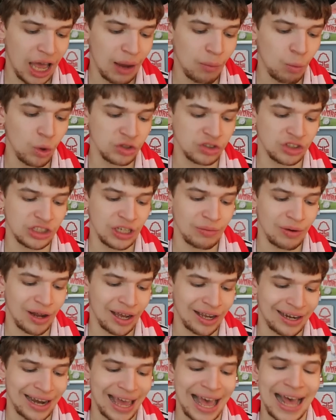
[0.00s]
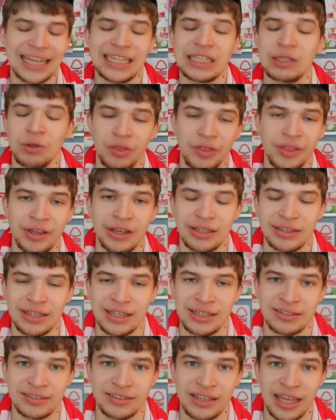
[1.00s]
And what seemed like an annual thing at
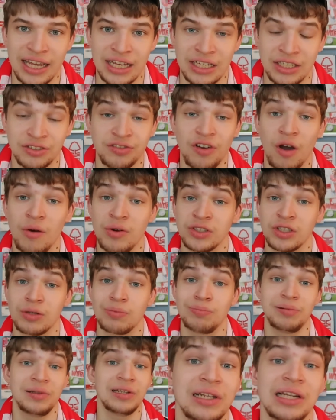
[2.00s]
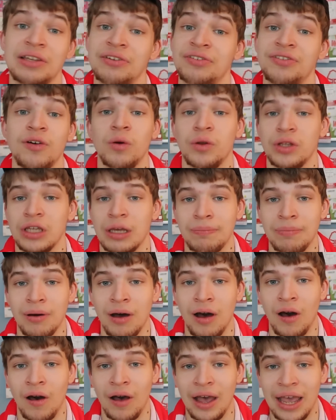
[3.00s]
this stage, Forest completely falling
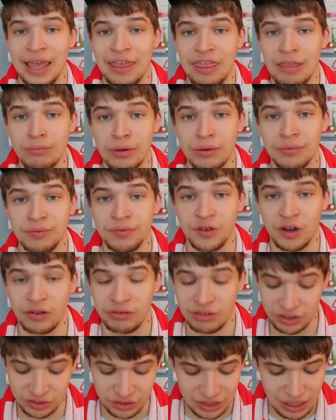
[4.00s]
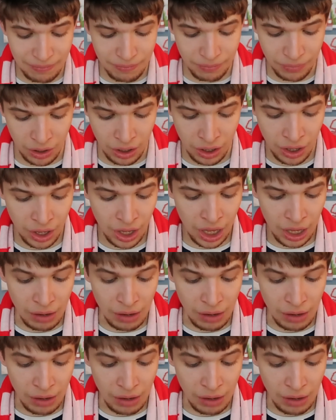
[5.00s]
apart in the month of December